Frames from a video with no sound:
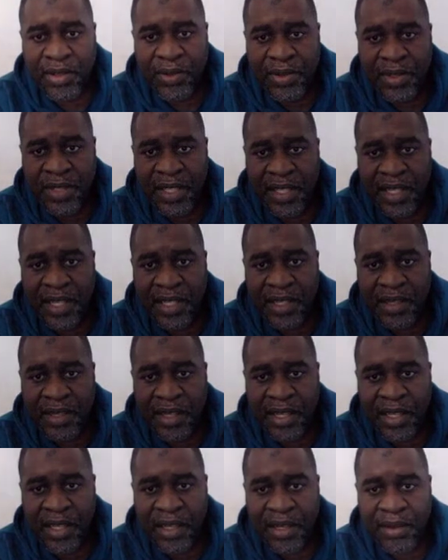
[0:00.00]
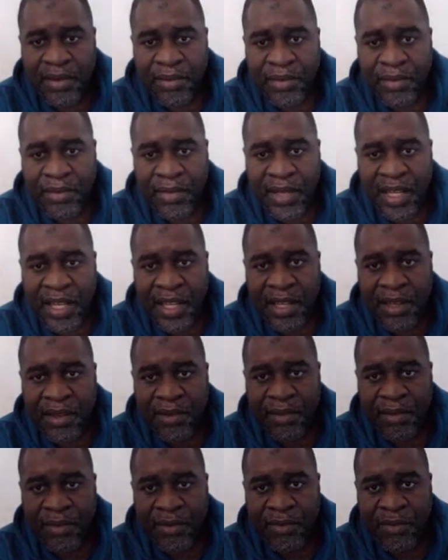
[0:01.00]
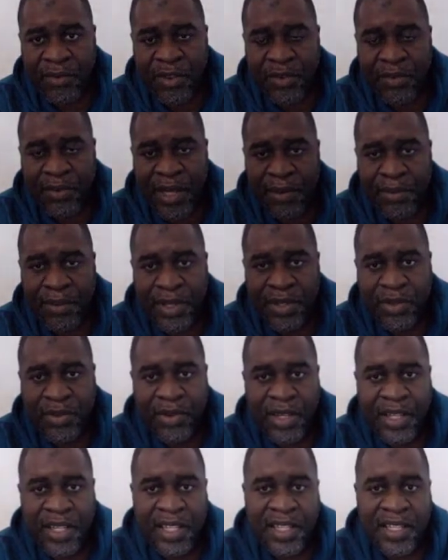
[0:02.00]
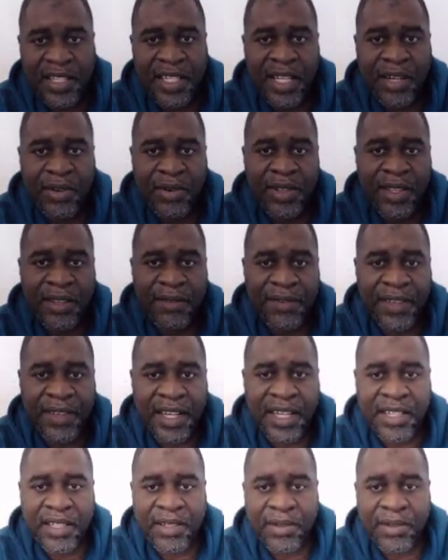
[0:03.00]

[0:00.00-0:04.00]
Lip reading: You see that I moved my Bitcoin and it's now in the fiat